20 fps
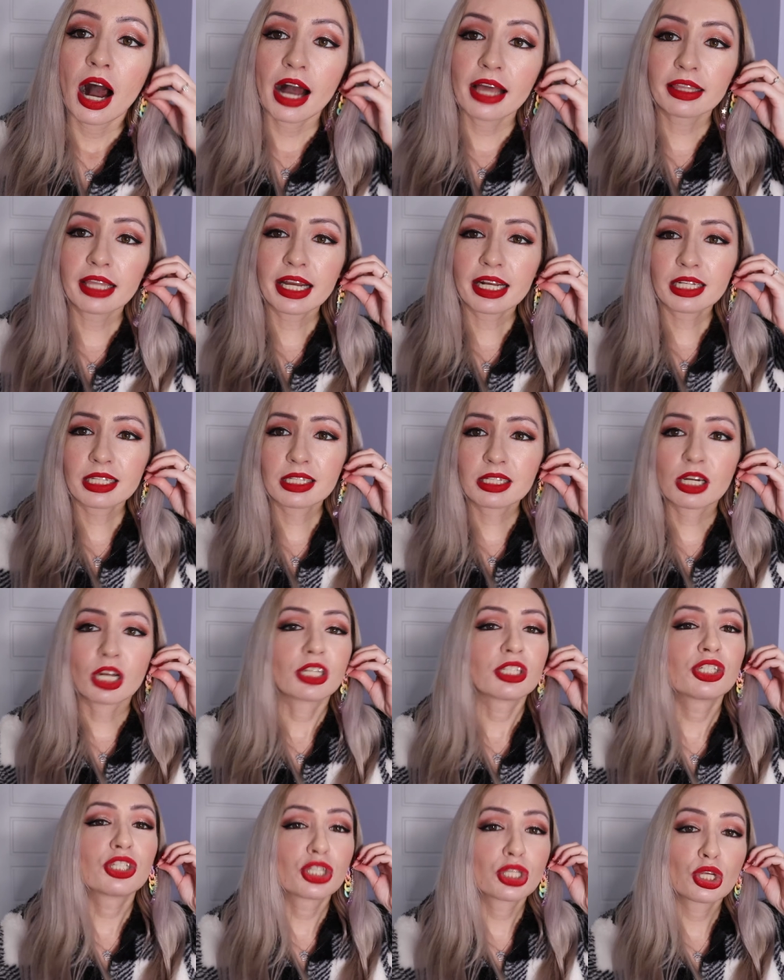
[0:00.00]
I like
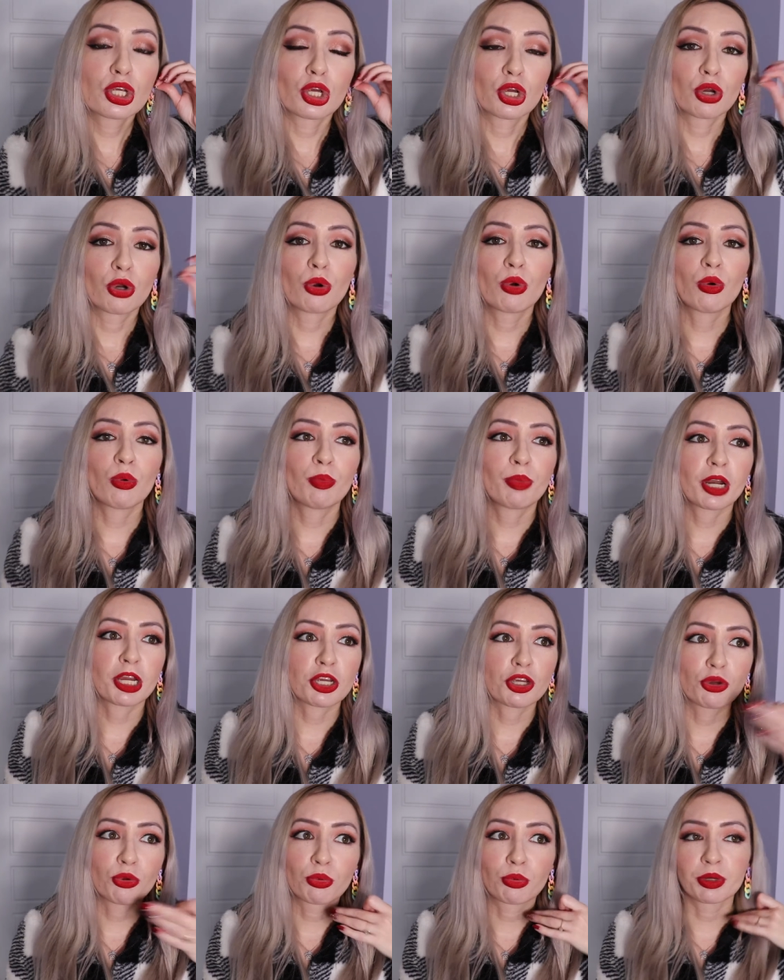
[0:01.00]
studs too,
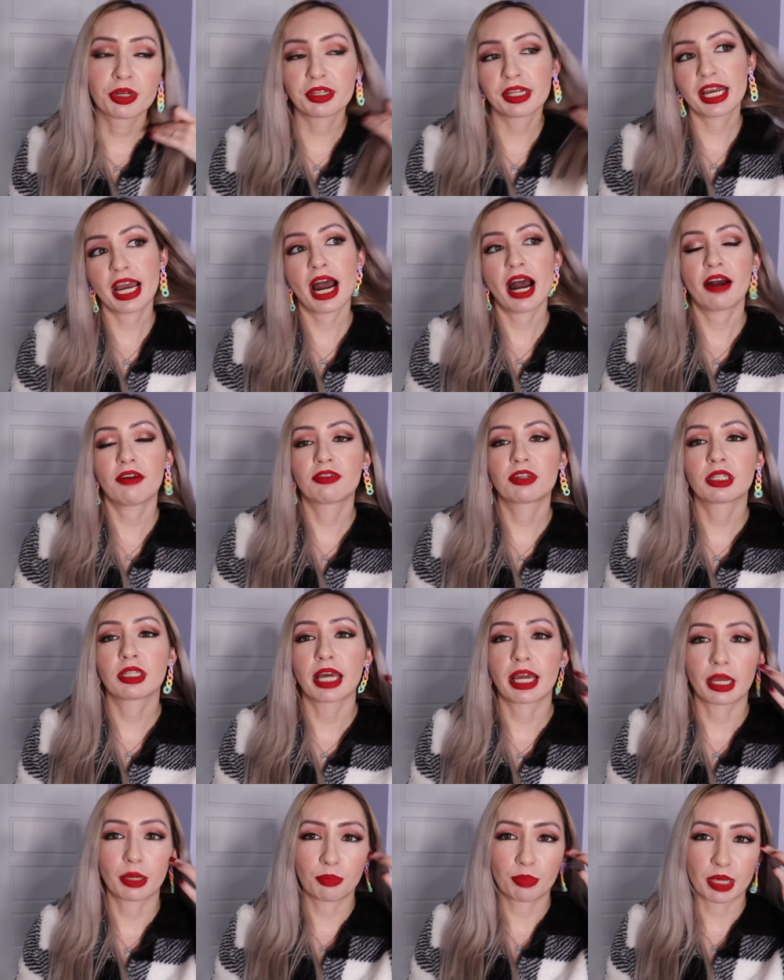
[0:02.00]
but you really have to
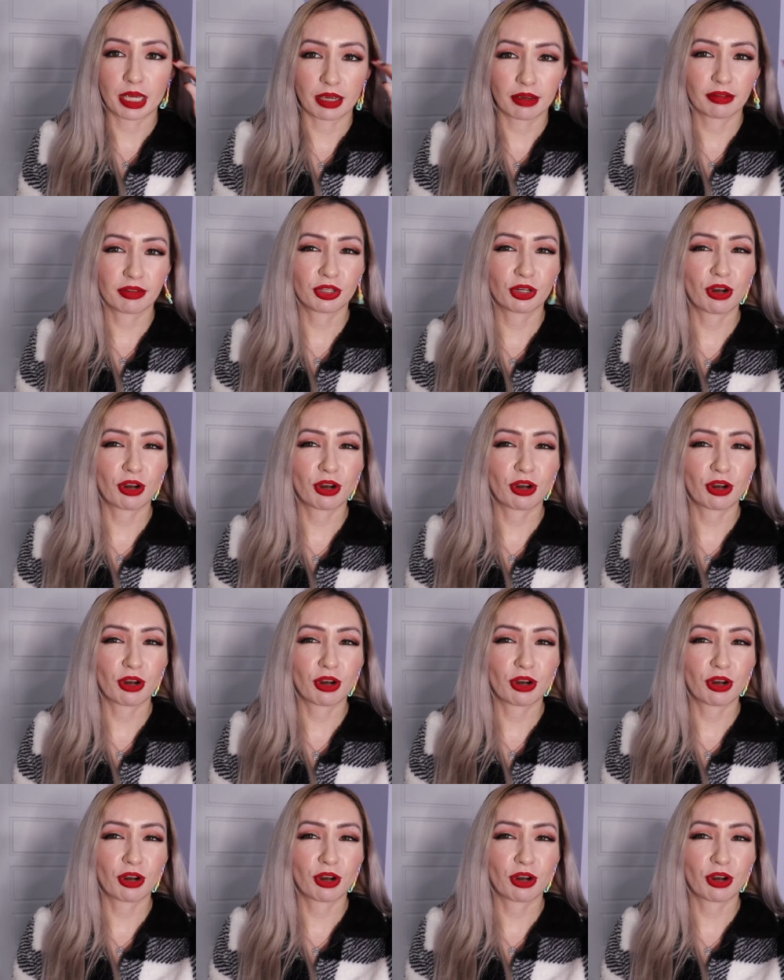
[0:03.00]
like be,